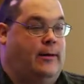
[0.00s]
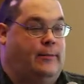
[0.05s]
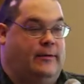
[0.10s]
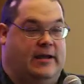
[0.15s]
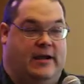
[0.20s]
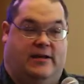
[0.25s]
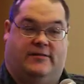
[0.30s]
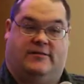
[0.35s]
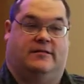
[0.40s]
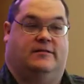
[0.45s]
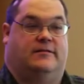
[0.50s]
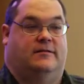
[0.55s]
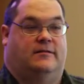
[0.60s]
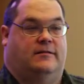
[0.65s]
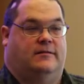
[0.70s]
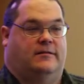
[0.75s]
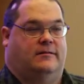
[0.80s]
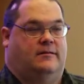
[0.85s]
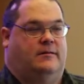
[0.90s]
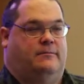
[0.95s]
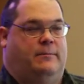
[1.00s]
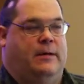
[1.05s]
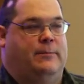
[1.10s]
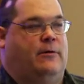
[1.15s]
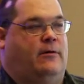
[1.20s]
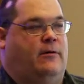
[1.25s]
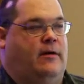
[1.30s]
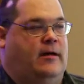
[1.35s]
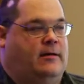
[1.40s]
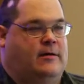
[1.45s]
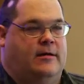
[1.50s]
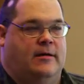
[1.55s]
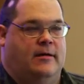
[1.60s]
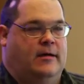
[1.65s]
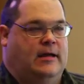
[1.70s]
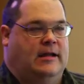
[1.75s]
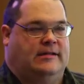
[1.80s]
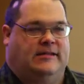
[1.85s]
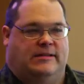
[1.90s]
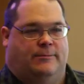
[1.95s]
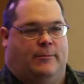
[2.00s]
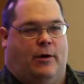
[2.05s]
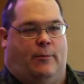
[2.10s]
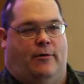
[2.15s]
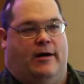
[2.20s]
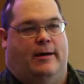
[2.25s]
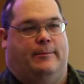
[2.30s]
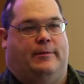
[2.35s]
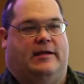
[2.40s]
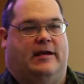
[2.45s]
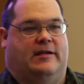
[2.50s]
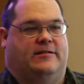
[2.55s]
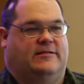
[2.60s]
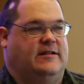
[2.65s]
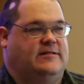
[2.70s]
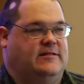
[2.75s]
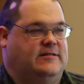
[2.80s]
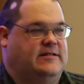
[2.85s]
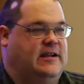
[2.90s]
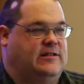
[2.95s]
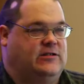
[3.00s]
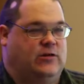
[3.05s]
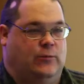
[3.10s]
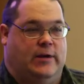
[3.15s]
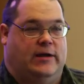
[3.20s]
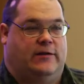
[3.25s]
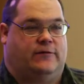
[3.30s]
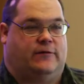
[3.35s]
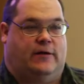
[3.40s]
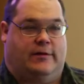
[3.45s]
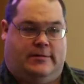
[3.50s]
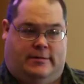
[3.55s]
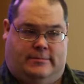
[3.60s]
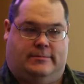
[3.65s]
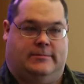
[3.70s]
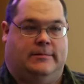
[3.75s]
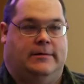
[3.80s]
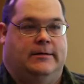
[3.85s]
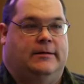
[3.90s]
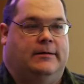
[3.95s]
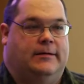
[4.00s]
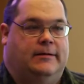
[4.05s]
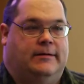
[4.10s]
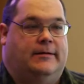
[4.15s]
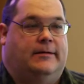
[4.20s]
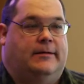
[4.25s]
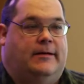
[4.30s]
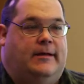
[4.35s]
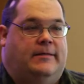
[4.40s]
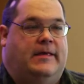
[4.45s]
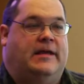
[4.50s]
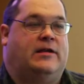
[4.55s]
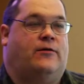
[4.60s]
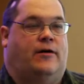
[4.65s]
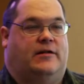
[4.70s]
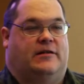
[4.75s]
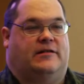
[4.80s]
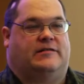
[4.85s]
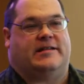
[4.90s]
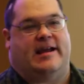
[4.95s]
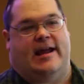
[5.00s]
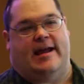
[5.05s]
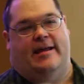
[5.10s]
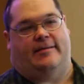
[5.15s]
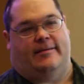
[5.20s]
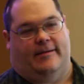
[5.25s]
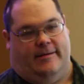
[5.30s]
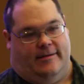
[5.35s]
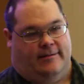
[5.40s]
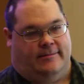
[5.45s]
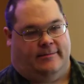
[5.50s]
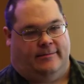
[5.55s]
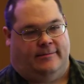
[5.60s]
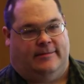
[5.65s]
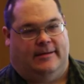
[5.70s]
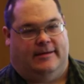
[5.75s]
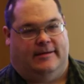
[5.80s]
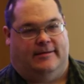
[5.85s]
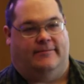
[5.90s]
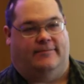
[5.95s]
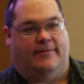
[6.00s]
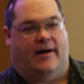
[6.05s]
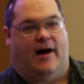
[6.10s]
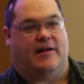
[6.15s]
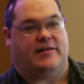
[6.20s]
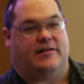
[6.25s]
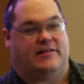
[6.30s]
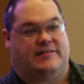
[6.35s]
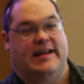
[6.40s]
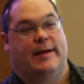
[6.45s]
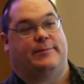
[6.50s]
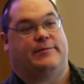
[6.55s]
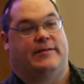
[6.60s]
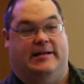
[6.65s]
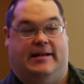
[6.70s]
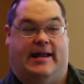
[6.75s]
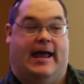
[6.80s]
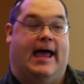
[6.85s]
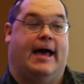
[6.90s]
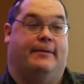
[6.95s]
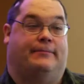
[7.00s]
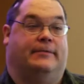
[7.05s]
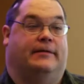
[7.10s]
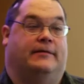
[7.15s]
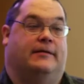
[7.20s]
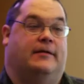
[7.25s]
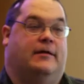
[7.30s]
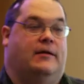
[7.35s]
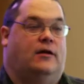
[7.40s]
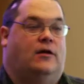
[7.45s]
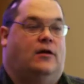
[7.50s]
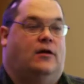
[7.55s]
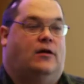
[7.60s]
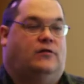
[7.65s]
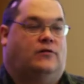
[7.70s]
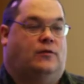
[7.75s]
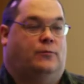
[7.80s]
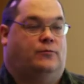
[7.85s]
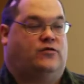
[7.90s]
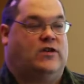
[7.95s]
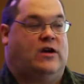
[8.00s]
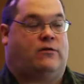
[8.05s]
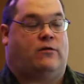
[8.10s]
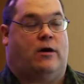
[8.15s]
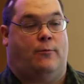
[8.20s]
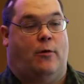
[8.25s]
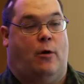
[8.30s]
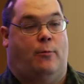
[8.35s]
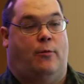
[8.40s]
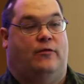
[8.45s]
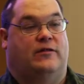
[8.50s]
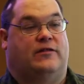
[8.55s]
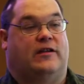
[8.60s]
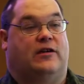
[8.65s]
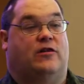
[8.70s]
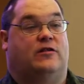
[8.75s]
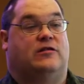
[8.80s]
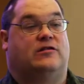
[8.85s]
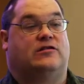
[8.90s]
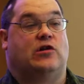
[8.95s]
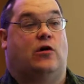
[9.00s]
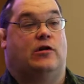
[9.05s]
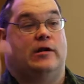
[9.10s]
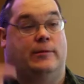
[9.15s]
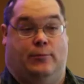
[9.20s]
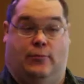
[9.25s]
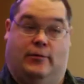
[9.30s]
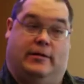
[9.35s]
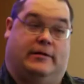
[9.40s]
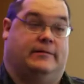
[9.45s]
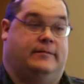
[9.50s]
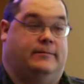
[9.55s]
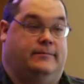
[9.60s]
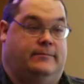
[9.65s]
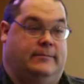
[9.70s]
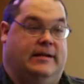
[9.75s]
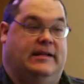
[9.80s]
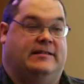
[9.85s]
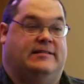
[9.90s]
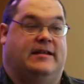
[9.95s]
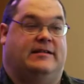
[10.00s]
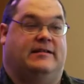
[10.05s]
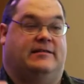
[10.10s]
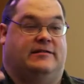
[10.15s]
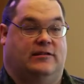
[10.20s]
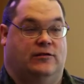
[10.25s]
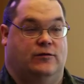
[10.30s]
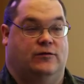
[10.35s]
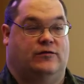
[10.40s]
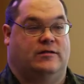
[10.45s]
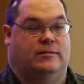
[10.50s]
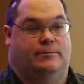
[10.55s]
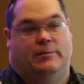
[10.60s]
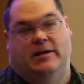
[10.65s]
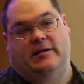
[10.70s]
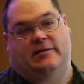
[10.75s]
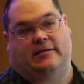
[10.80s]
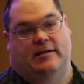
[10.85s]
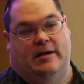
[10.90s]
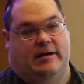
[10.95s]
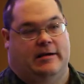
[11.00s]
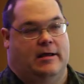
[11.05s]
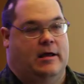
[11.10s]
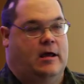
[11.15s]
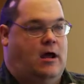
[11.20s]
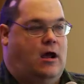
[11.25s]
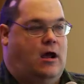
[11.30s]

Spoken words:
application, people are like, it's just a mobile application. That should take 2 weeks, right? They don't understand the 100 steps that need to happen. So jQuery Mobile is a good starting point. It's not a solution, but it's like,